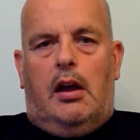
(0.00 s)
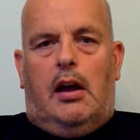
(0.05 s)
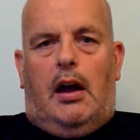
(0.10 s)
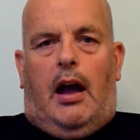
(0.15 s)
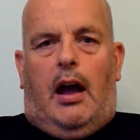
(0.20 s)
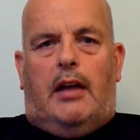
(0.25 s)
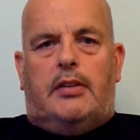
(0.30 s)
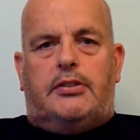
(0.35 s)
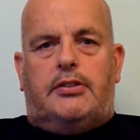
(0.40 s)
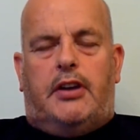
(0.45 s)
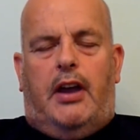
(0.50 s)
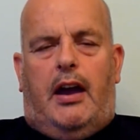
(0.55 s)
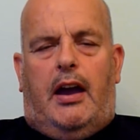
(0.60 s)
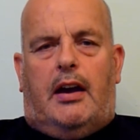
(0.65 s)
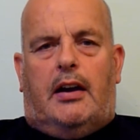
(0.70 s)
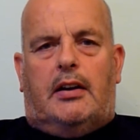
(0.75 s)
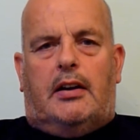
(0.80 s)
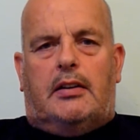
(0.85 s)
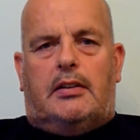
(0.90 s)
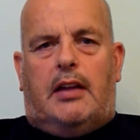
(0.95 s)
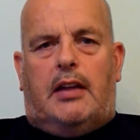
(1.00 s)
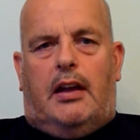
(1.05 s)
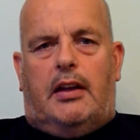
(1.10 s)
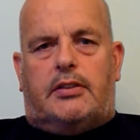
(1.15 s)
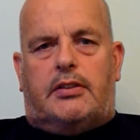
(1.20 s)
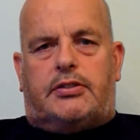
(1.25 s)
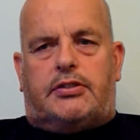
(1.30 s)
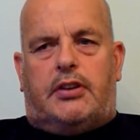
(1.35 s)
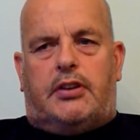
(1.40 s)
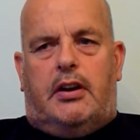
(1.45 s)
And yeah,
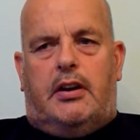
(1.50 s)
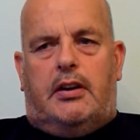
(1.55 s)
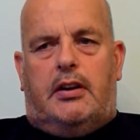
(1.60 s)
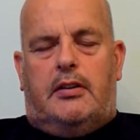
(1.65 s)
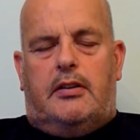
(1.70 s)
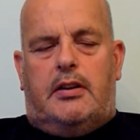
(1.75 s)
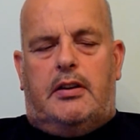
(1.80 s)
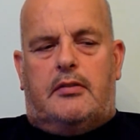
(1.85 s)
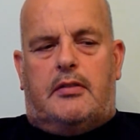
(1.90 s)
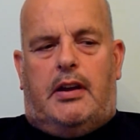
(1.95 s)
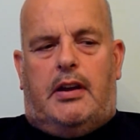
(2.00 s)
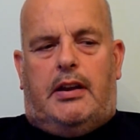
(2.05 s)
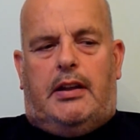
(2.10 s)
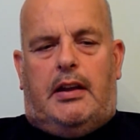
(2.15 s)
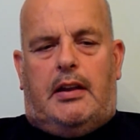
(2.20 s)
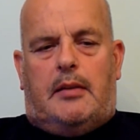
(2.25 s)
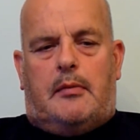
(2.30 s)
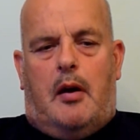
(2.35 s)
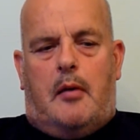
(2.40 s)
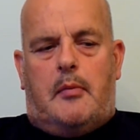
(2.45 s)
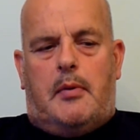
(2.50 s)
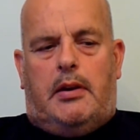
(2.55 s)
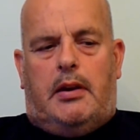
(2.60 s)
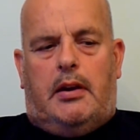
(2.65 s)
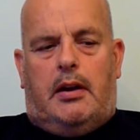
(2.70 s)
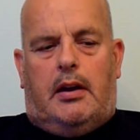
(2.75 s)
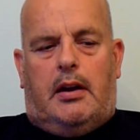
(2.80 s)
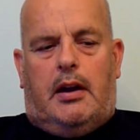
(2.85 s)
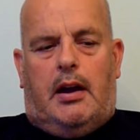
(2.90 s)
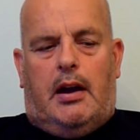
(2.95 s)
that's it really at the moment.
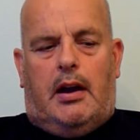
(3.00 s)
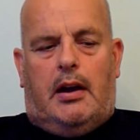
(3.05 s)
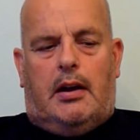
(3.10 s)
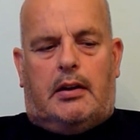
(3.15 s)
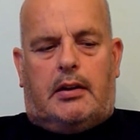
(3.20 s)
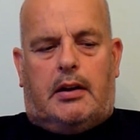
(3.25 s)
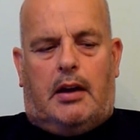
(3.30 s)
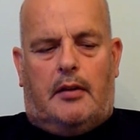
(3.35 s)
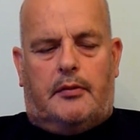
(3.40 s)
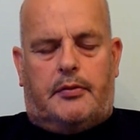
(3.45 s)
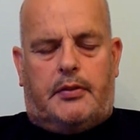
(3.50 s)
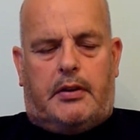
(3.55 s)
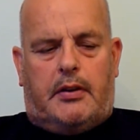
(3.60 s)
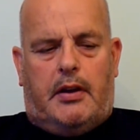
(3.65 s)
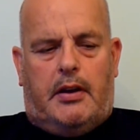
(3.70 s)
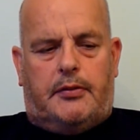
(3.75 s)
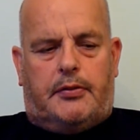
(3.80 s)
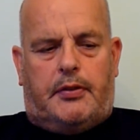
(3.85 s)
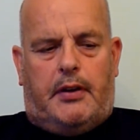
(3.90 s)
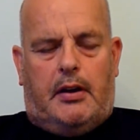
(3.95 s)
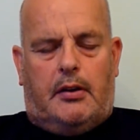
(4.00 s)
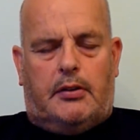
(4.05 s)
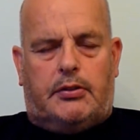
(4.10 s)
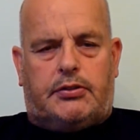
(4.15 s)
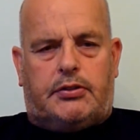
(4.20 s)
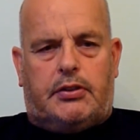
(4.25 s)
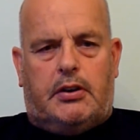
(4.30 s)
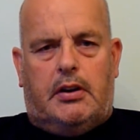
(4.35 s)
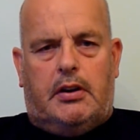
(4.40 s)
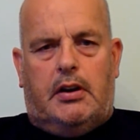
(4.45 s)
Can't think of anything
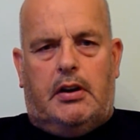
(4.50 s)
else.